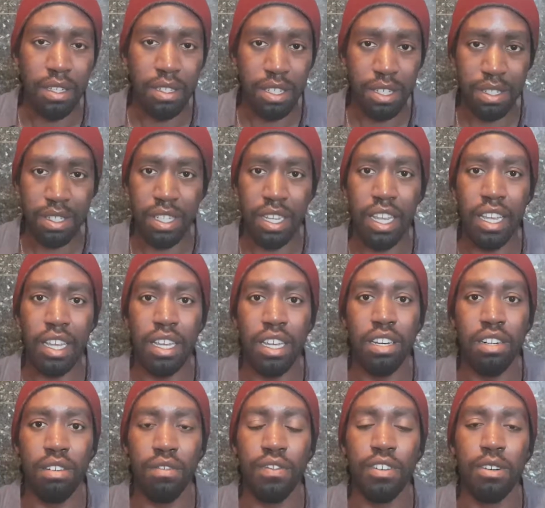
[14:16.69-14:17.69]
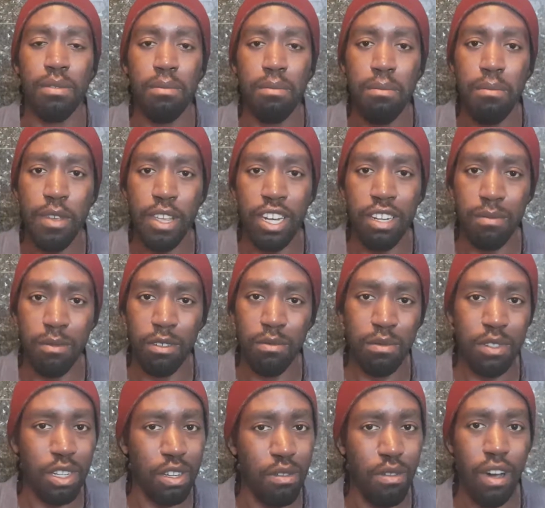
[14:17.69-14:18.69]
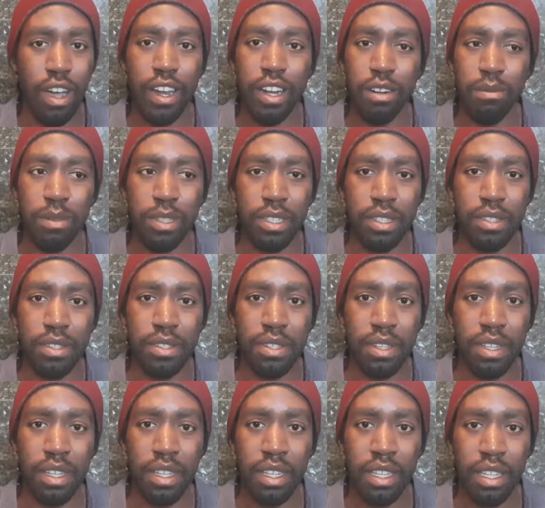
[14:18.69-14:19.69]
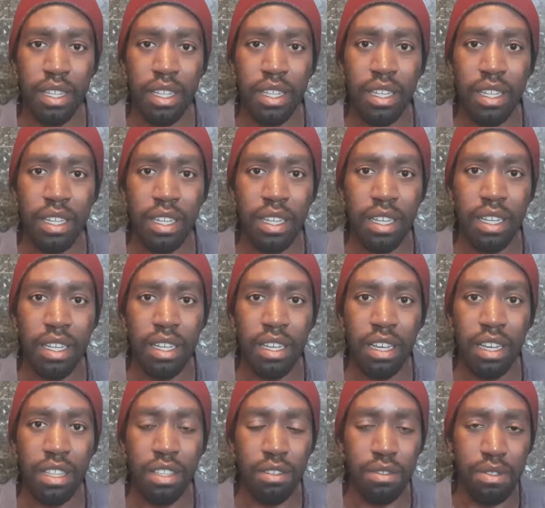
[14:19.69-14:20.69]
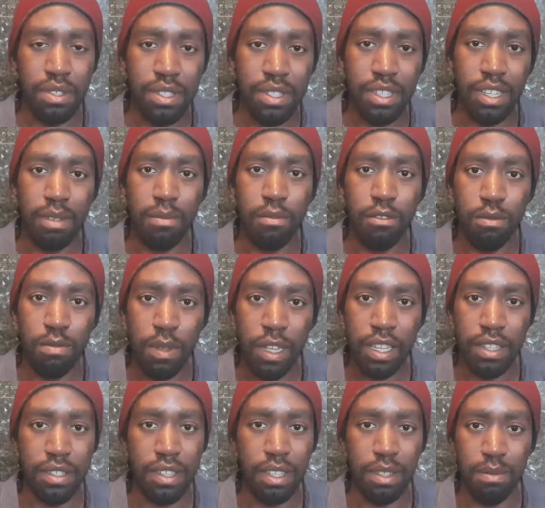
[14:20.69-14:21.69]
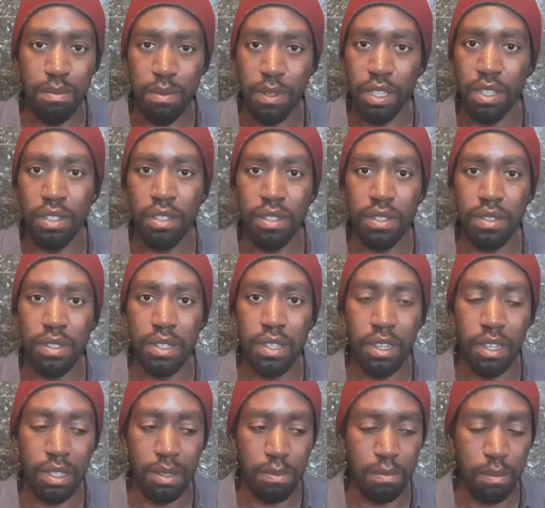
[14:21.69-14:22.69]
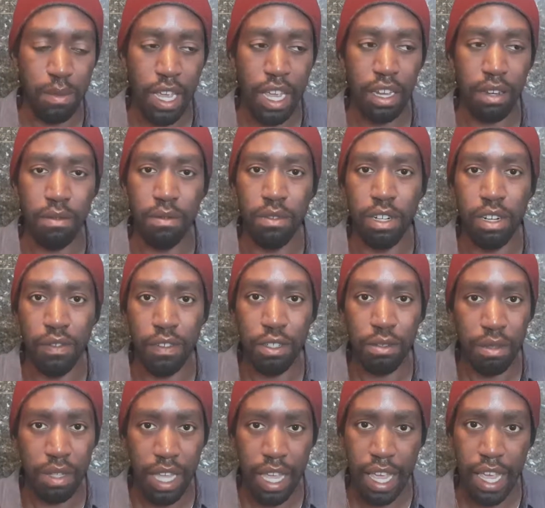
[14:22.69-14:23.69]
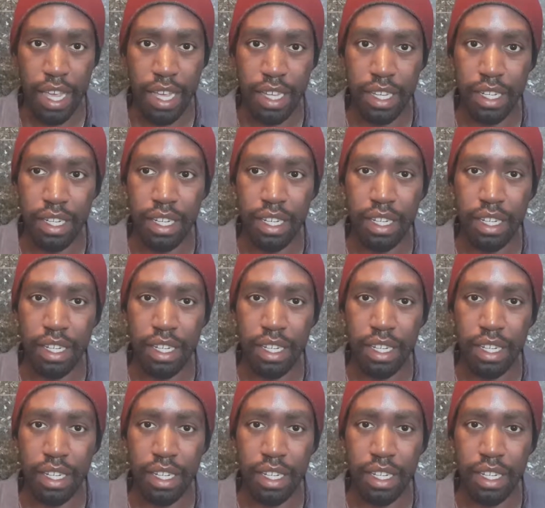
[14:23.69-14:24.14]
Just take care of your minimum requirements. Those simple basic bills, cut back whatever you can.